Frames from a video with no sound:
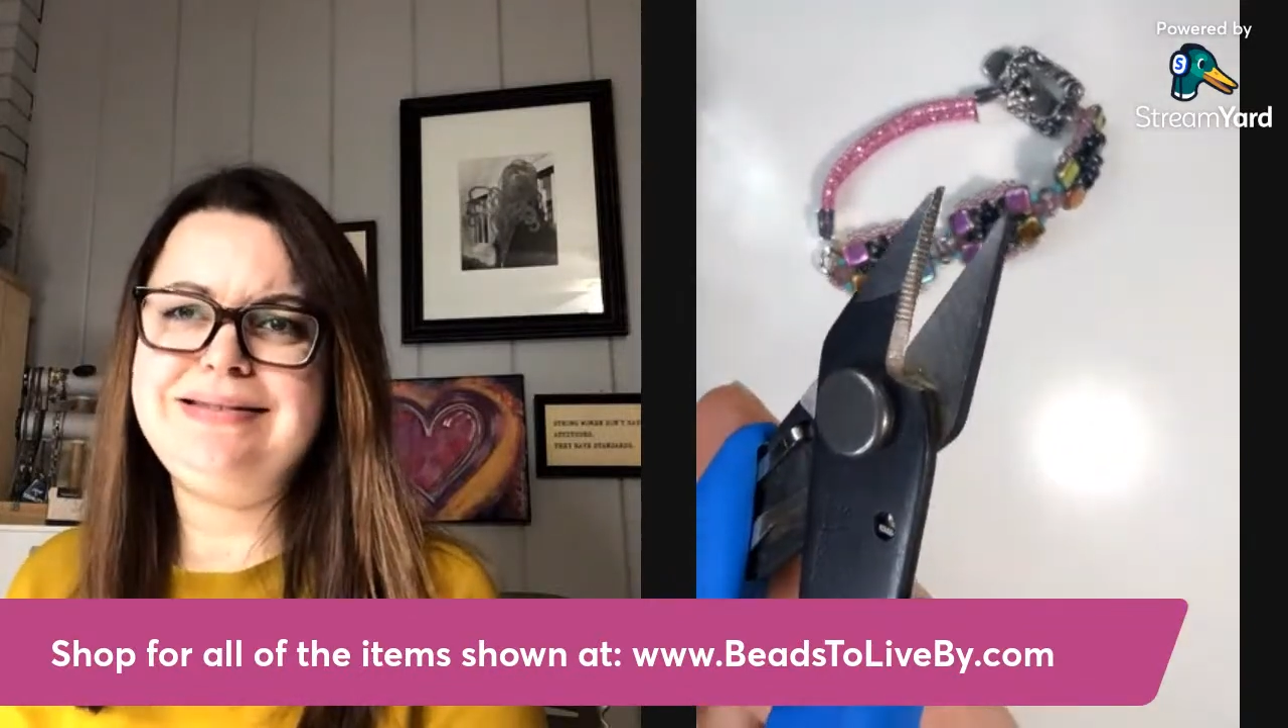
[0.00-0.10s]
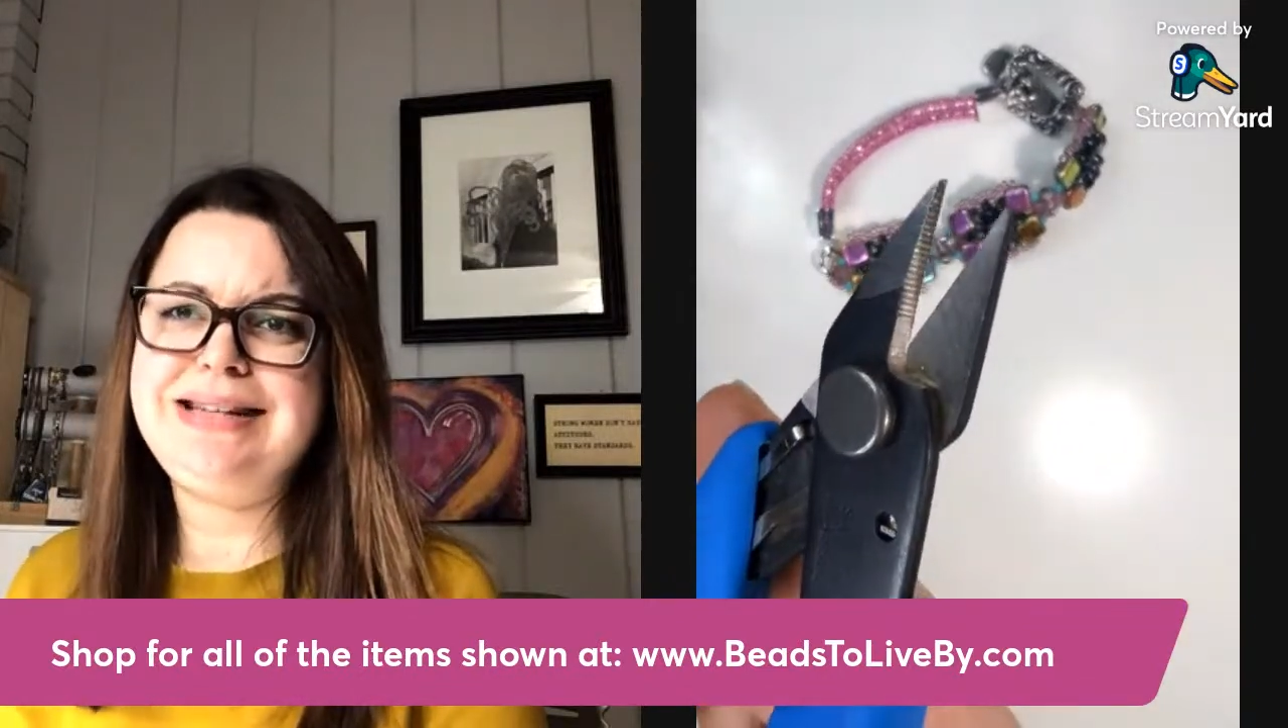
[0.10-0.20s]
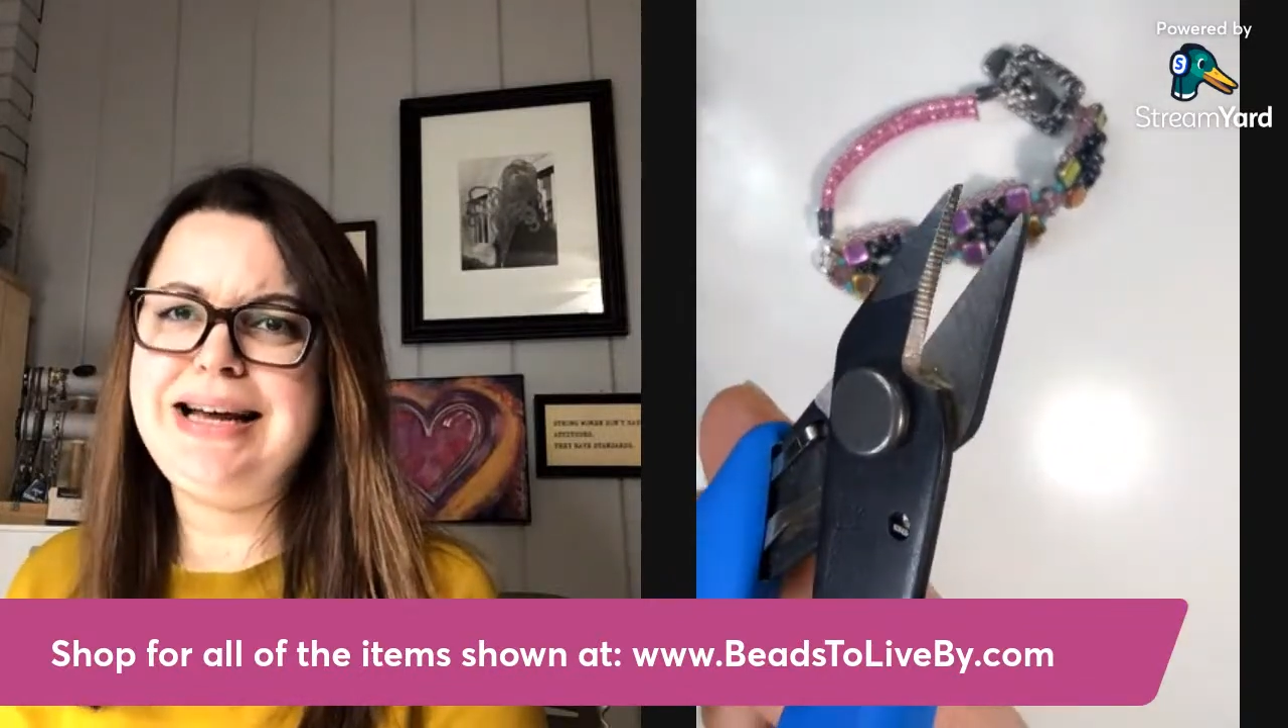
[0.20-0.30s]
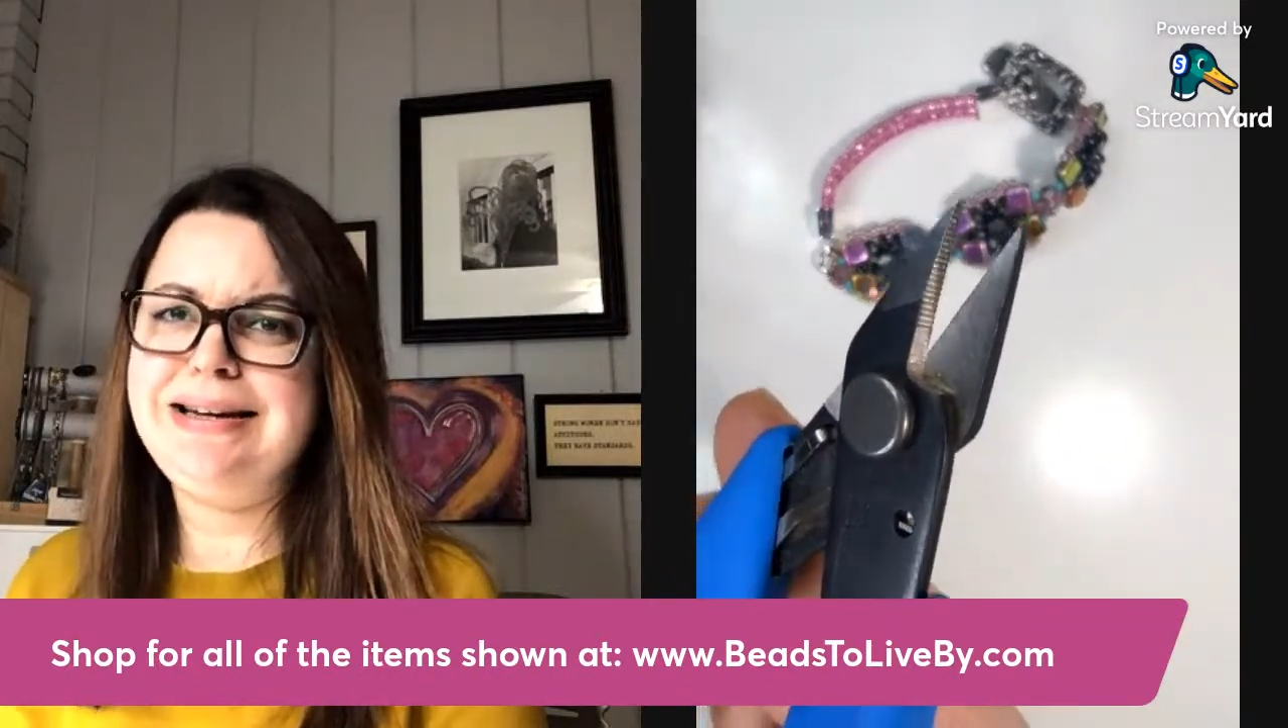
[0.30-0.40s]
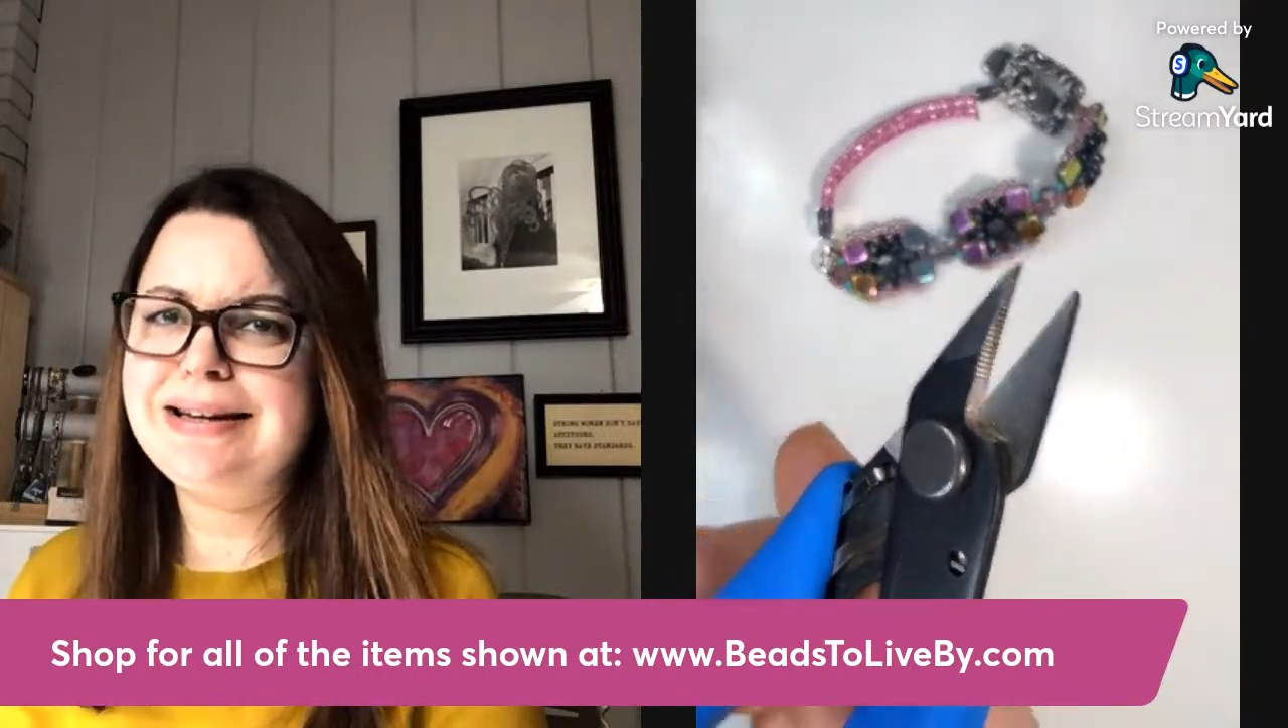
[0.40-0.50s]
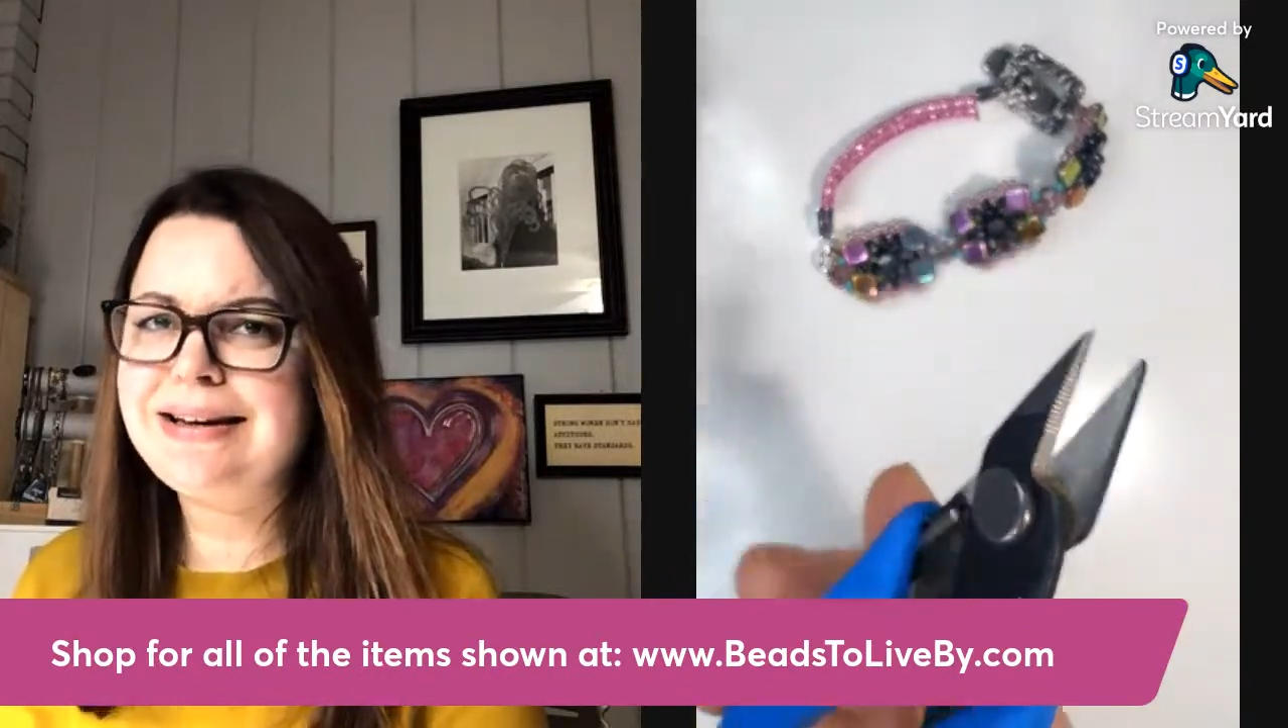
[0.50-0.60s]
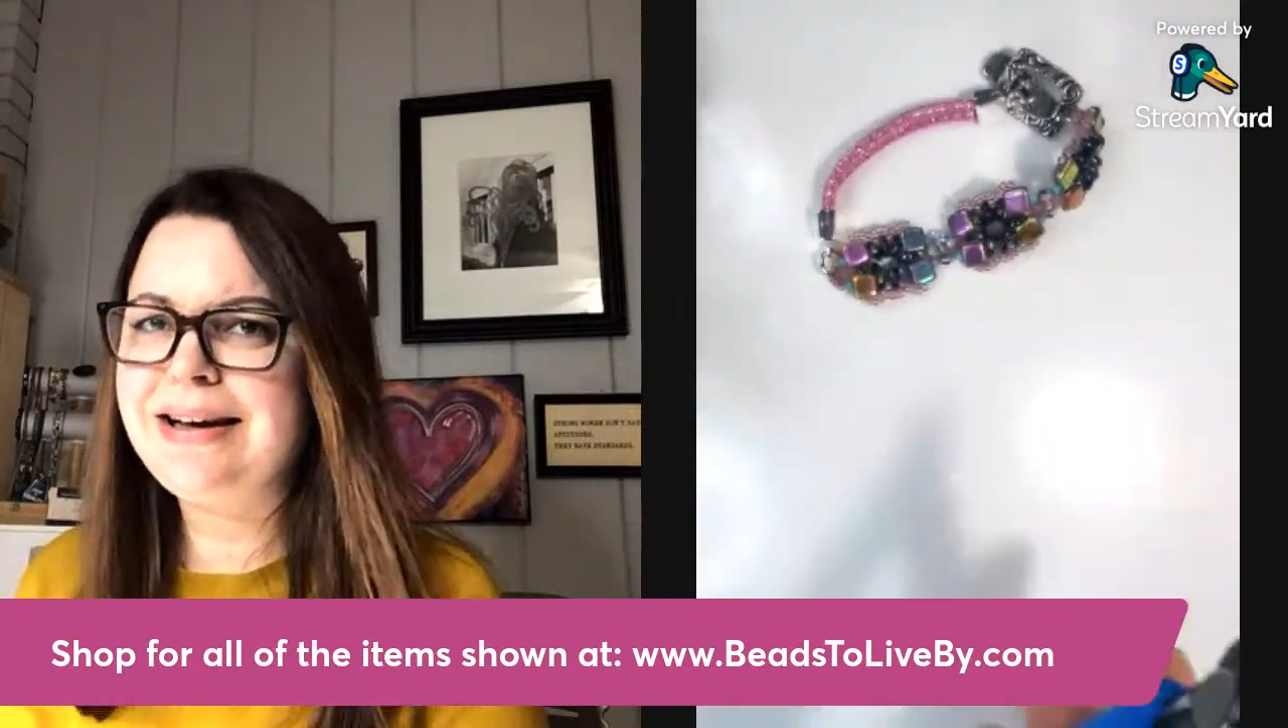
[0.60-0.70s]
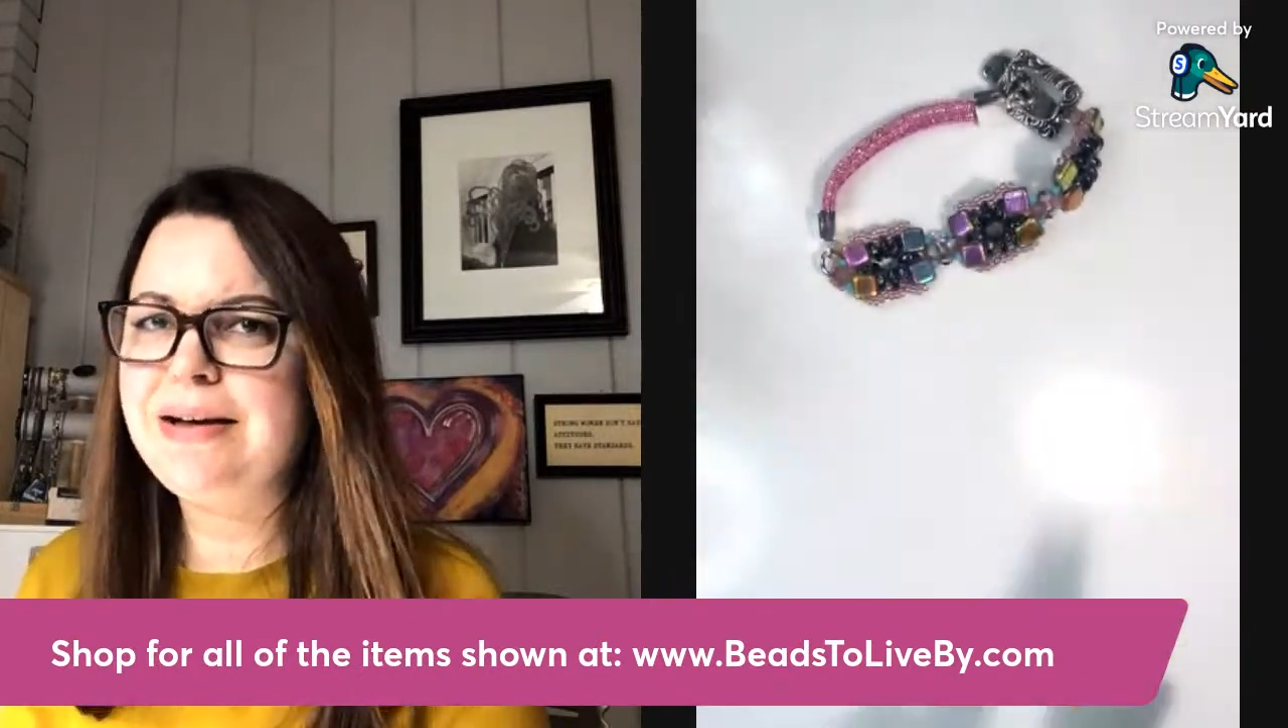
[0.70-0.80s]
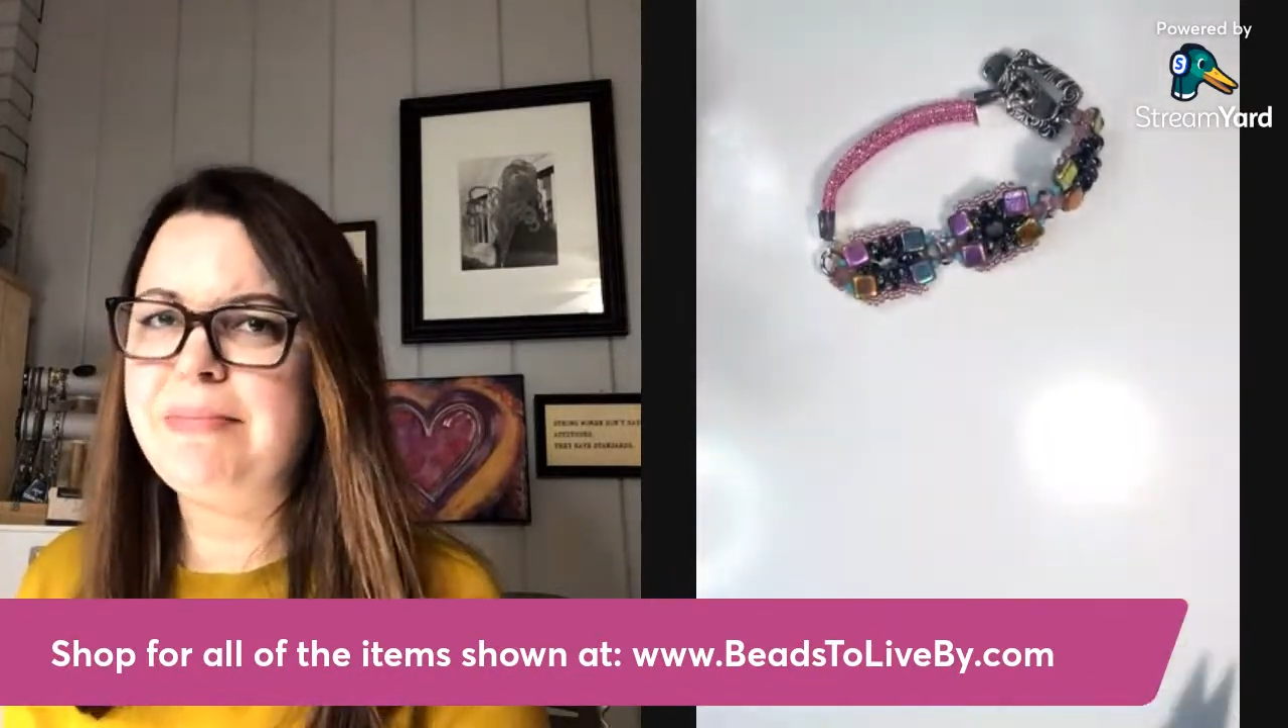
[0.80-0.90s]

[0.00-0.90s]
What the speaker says: tend to cut